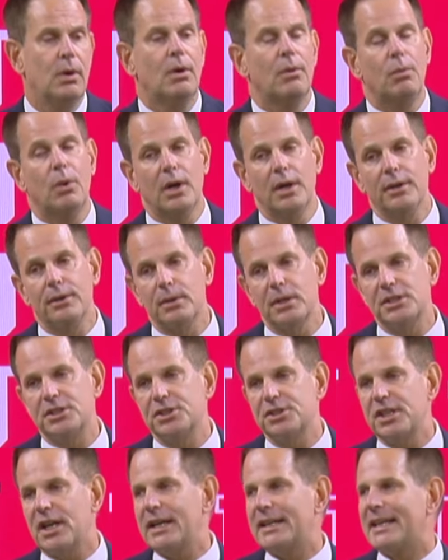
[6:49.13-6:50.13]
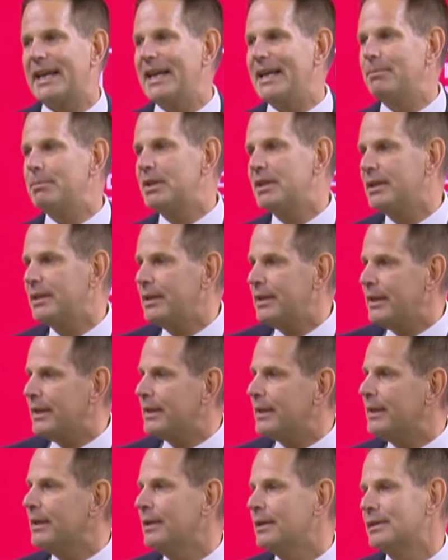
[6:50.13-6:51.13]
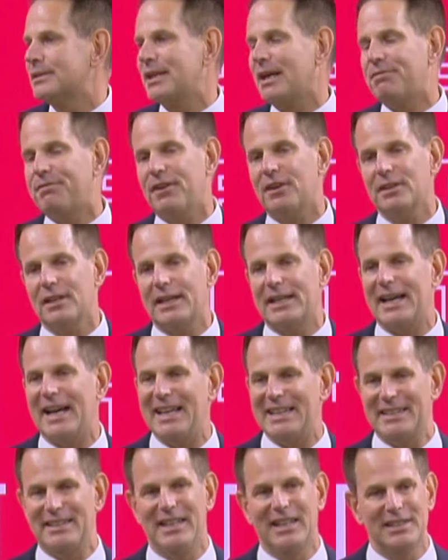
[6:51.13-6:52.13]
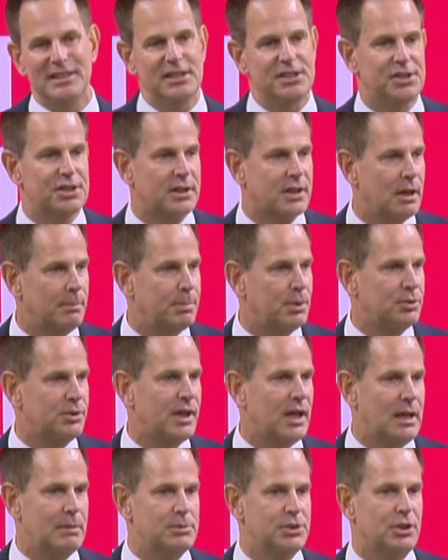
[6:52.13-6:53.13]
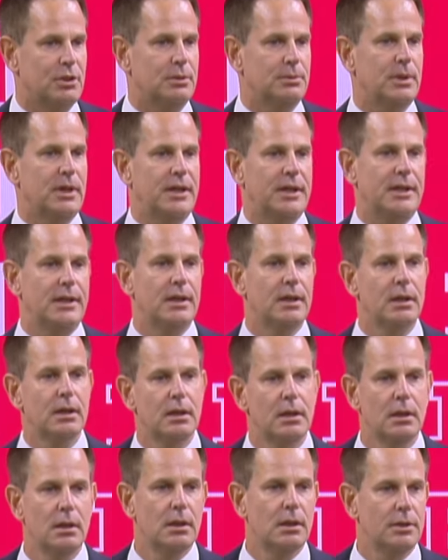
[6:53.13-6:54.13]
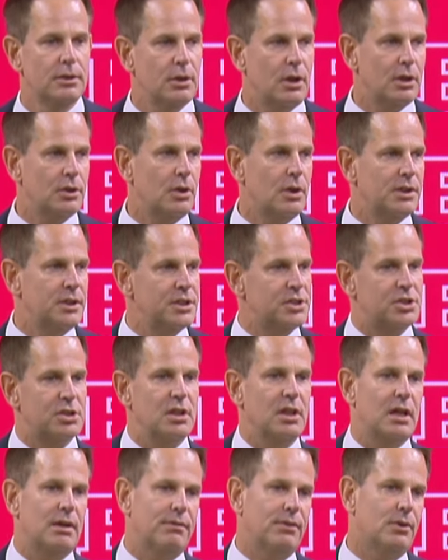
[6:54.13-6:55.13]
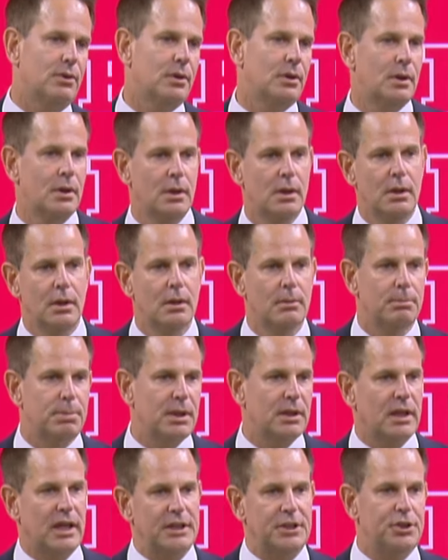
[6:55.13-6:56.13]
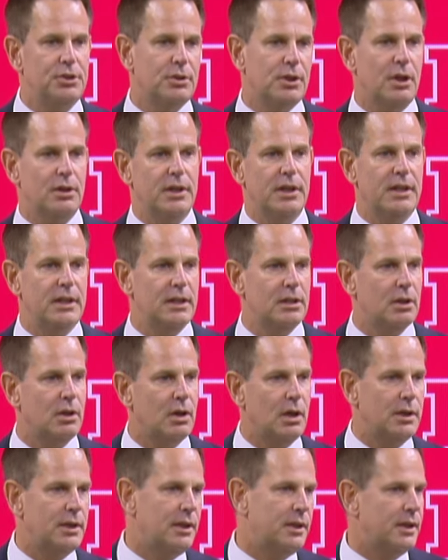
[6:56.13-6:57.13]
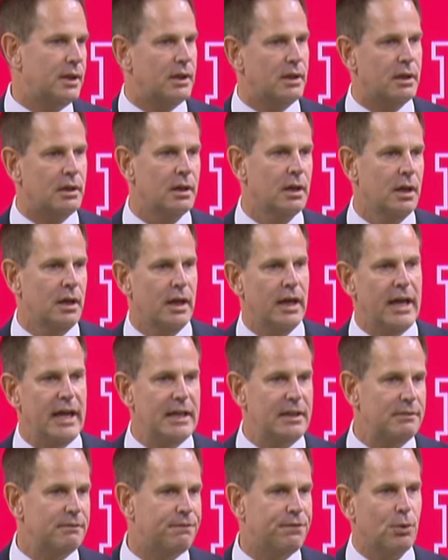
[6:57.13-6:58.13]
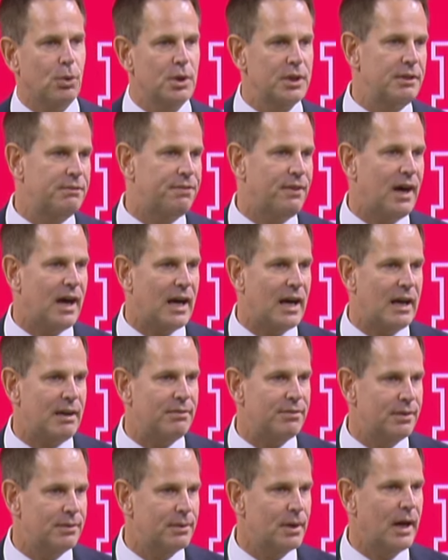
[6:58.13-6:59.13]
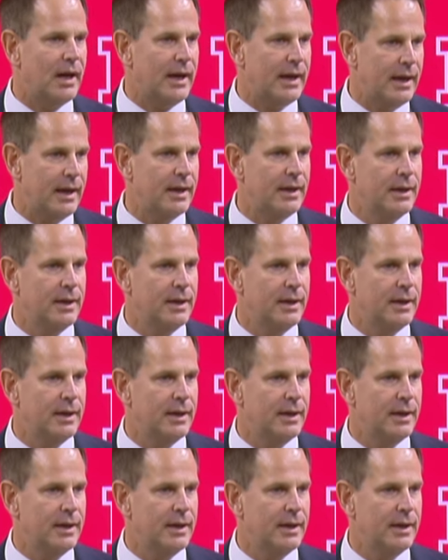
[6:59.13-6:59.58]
One of the reasons I came to Indiana is I felt like I had done this a couple times already. Not on this level, but like you go to Elon and they're 8-45, right?